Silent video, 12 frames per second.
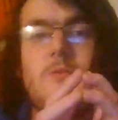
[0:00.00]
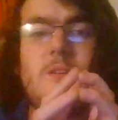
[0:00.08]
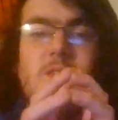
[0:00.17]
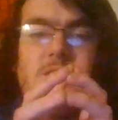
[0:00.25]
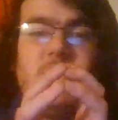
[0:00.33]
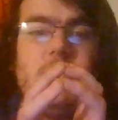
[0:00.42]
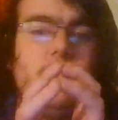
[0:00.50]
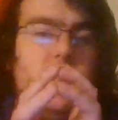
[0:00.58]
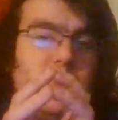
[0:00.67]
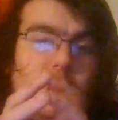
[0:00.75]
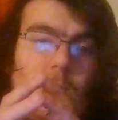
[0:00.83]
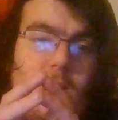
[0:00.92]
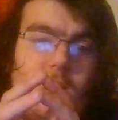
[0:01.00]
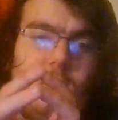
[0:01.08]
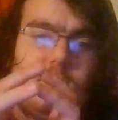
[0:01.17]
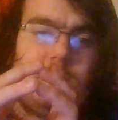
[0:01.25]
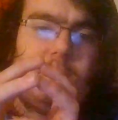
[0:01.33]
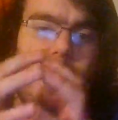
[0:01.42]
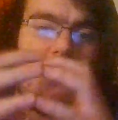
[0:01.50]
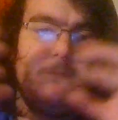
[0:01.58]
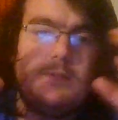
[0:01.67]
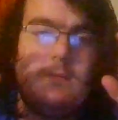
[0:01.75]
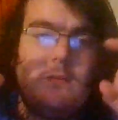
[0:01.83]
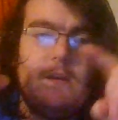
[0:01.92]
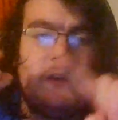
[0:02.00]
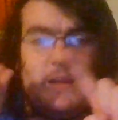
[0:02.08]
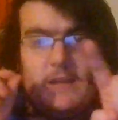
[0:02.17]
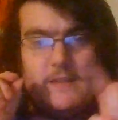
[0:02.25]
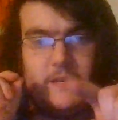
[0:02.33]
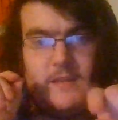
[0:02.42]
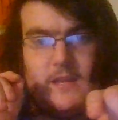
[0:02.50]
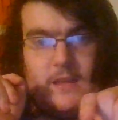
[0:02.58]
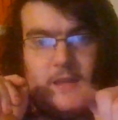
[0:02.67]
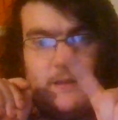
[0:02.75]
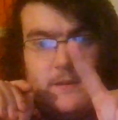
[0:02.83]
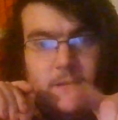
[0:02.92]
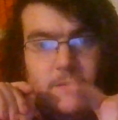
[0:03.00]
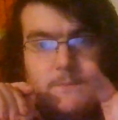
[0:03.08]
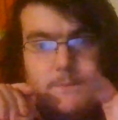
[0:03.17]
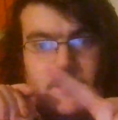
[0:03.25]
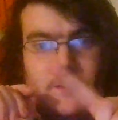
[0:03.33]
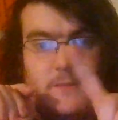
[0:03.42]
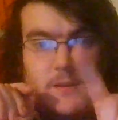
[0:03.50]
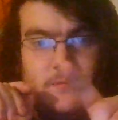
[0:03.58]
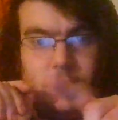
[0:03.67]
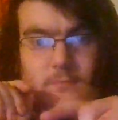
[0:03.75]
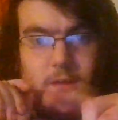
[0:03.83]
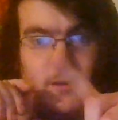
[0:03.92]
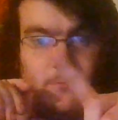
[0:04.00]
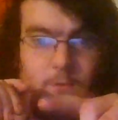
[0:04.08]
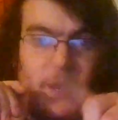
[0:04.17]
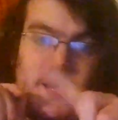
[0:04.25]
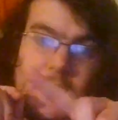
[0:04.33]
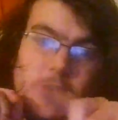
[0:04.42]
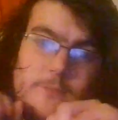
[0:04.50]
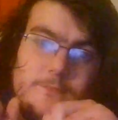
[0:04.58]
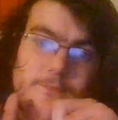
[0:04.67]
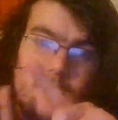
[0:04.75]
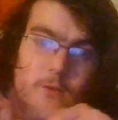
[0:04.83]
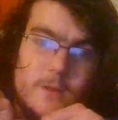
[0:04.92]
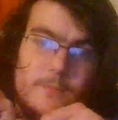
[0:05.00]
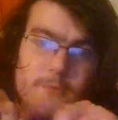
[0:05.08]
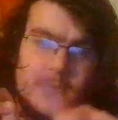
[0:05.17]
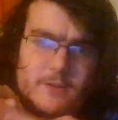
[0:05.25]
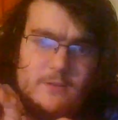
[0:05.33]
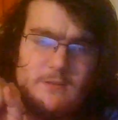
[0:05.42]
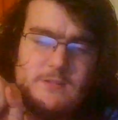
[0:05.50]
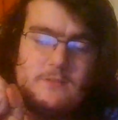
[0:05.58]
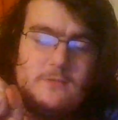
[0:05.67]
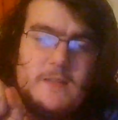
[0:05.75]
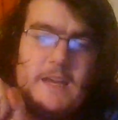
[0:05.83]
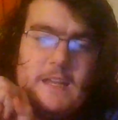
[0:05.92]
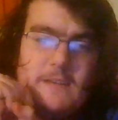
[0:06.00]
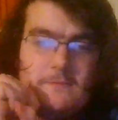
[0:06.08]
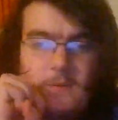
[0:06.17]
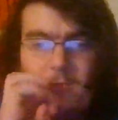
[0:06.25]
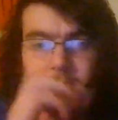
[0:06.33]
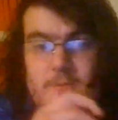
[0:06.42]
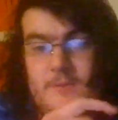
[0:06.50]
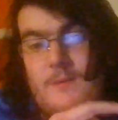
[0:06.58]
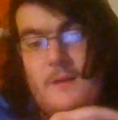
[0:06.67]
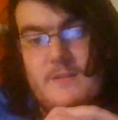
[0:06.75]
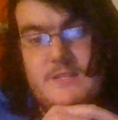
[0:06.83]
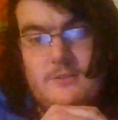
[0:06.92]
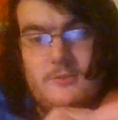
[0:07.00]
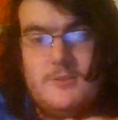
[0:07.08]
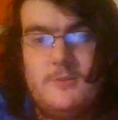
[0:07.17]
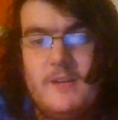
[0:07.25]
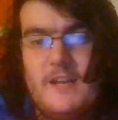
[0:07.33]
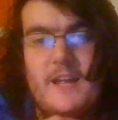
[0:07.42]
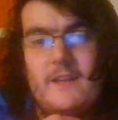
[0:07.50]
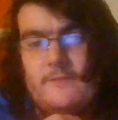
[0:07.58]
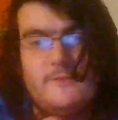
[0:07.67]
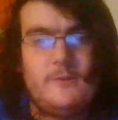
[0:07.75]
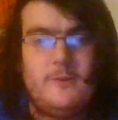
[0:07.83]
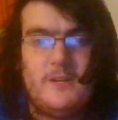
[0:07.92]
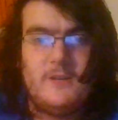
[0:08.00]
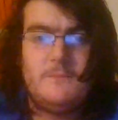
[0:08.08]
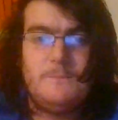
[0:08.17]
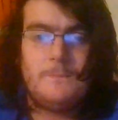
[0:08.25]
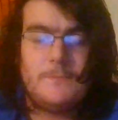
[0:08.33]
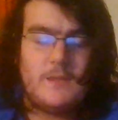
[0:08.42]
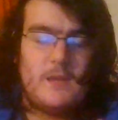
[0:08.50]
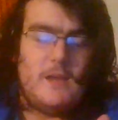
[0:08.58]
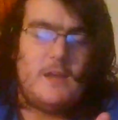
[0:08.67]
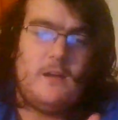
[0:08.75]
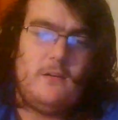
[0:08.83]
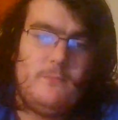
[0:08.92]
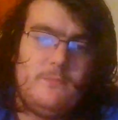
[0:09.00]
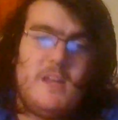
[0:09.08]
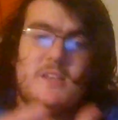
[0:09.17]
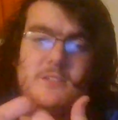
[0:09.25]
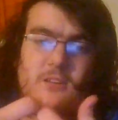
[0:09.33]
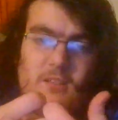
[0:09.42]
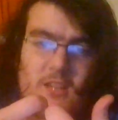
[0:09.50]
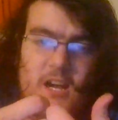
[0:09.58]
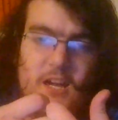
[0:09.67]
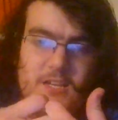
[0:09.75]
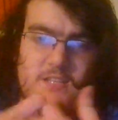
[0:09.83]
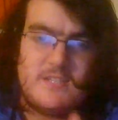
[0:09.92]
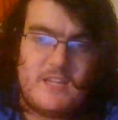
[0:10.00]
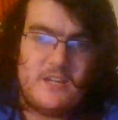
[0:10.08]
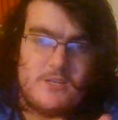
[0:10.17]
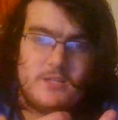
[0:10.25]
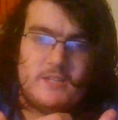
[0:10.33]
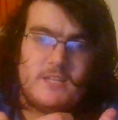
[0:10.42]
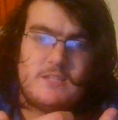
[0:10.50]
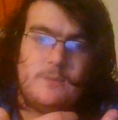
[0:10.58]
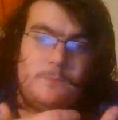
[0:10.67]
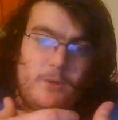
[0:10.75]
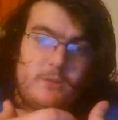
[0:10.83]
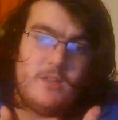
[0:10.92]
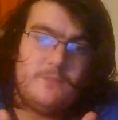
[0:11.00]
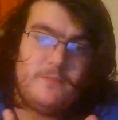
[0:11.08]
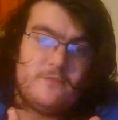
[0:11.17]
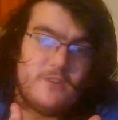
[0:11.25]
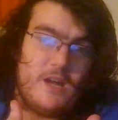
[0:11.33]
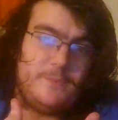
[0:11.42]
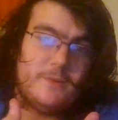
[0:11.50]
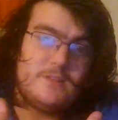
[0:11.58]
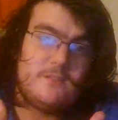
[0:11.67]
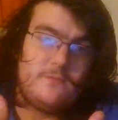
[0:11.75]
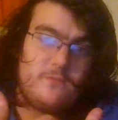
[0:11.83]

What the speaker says: can see them on your window sometimes, and then you can write on them. Remember when you used to do that? Remember when you probably still do it? I even do it. That's called condensation. That's the buildup of droplets of